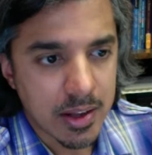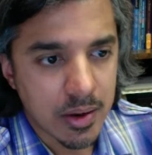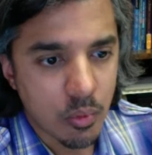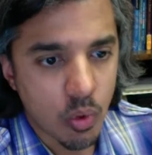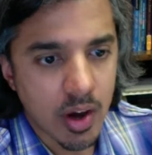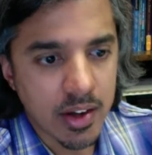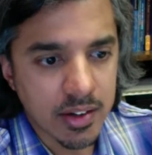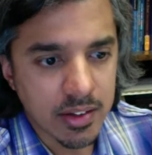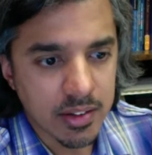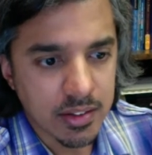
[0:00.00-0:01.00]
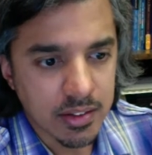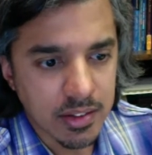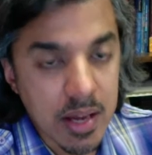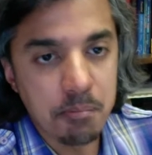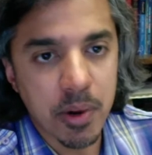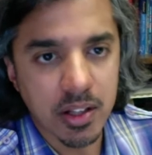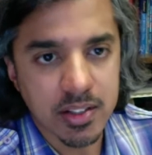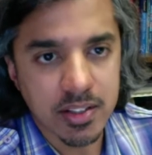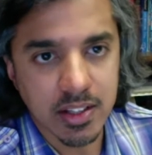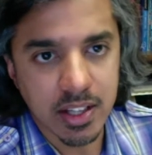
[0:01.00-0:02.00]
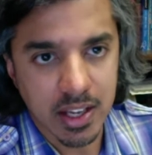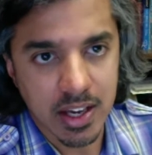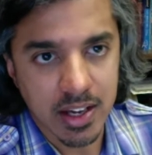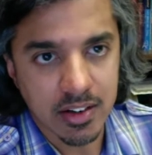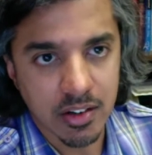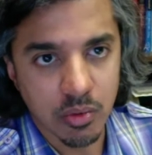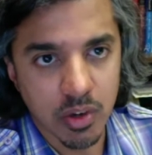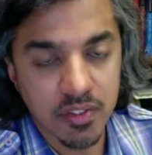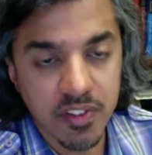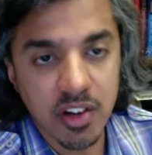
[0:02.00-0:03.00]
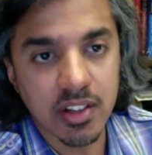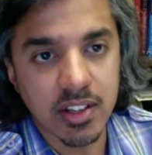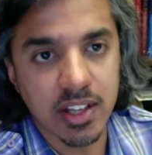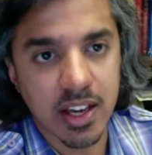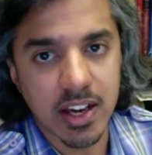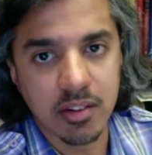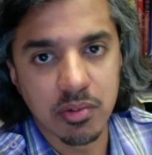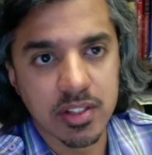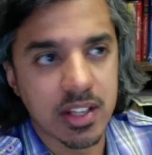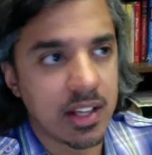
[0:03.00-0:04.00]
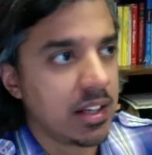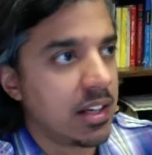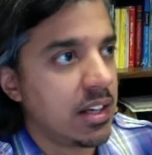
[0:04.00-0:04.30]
one impulse that they had, or one fear that they had, was that